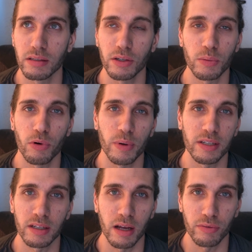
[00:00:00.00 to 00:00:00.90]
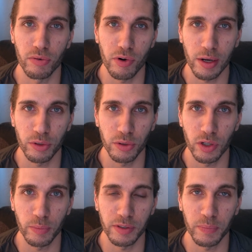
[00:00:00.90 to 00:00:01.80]
you can probably just land for free on
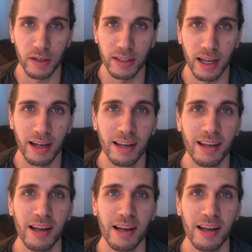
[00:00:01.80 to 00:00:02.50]
YouTube or something like that.